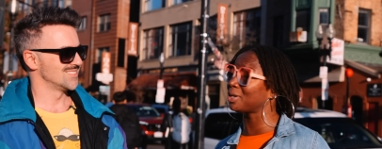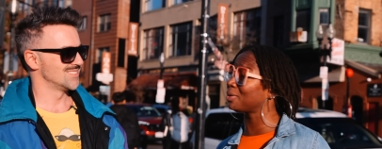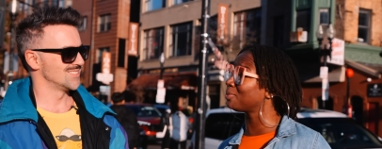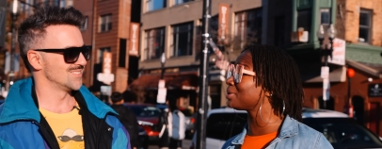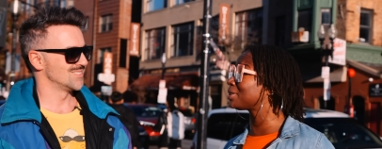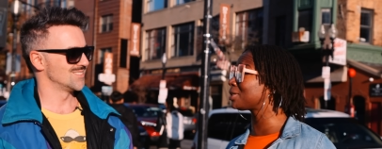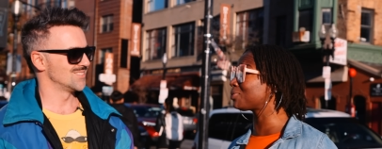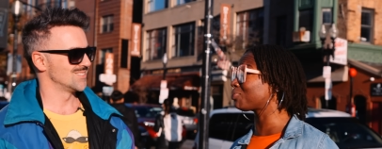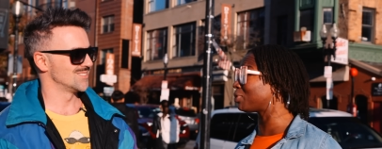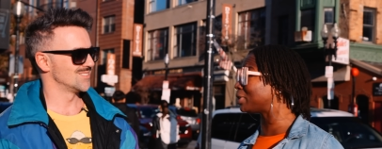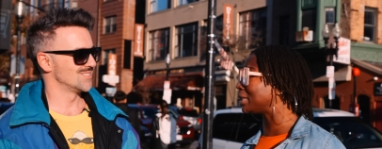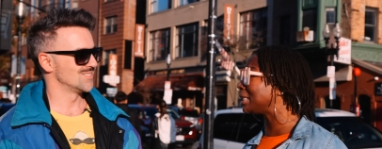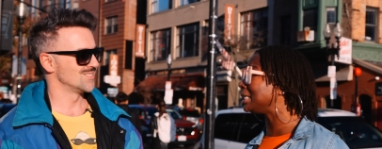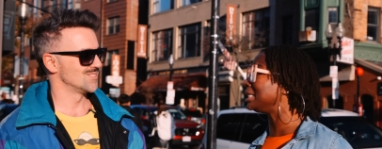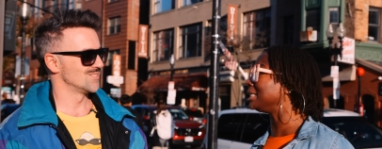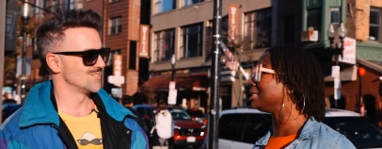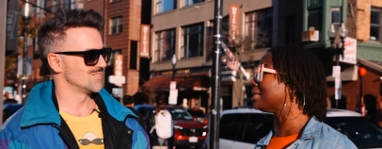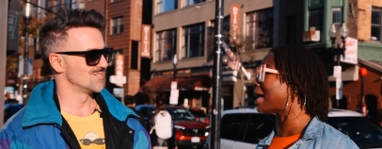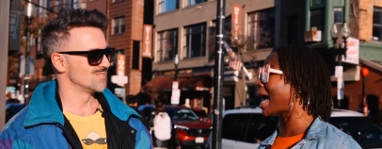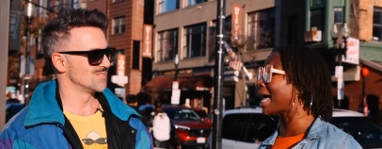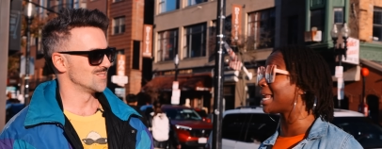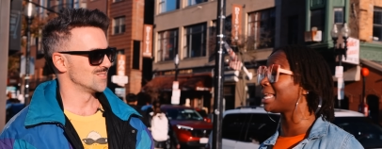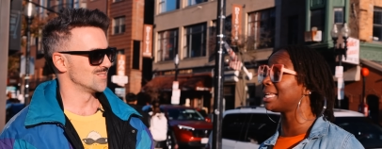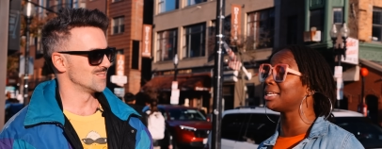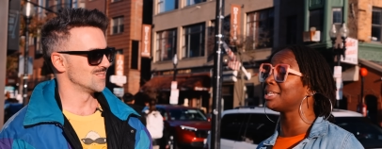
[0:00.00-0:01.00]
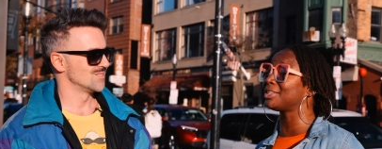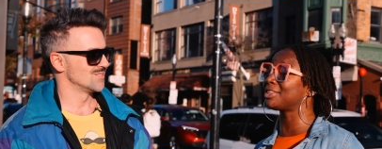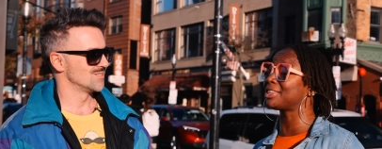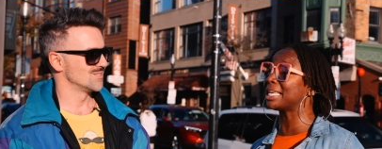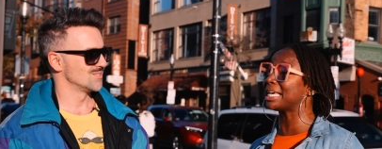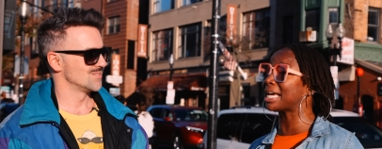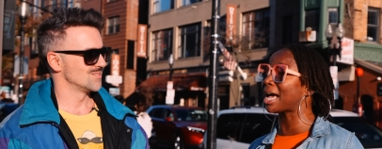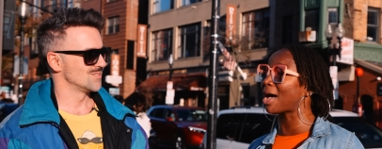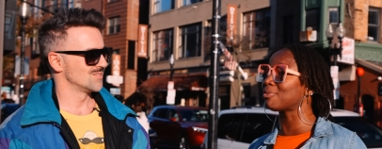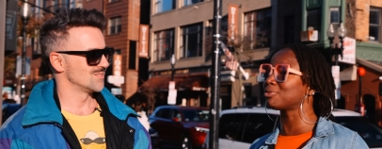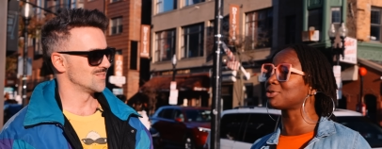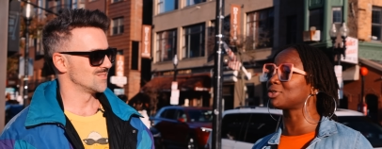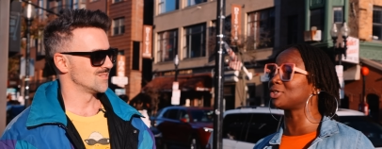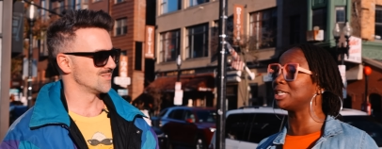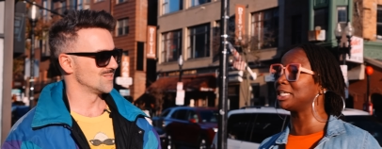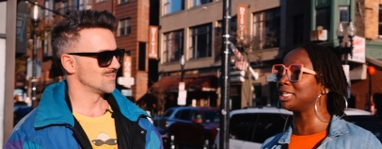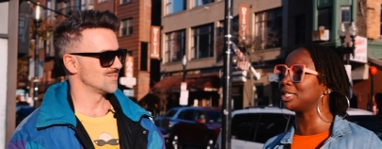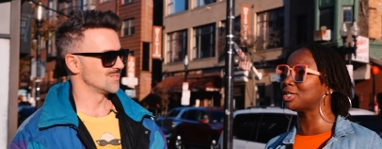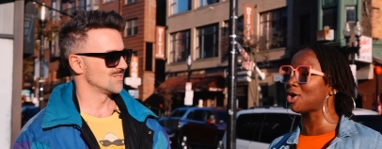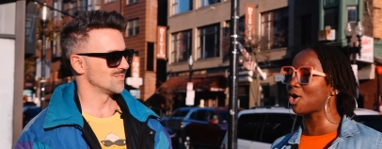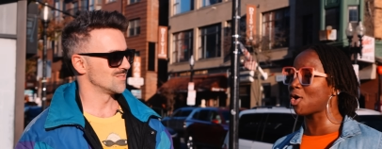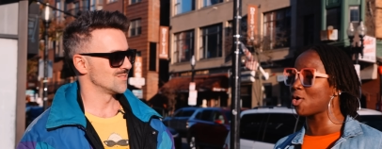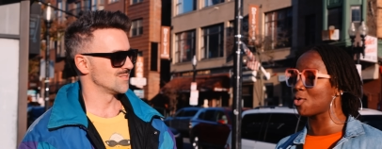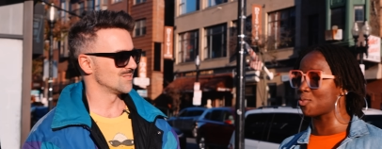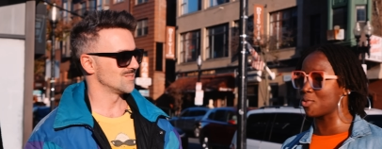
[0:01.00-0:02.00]
Speaker 1: It was really, I didn't think I was
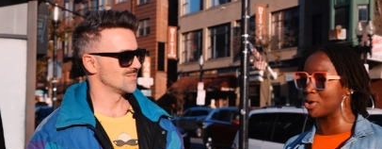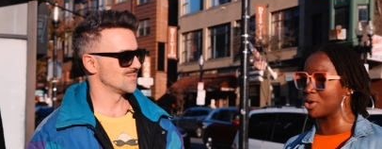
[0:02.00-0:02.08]
gonna eat all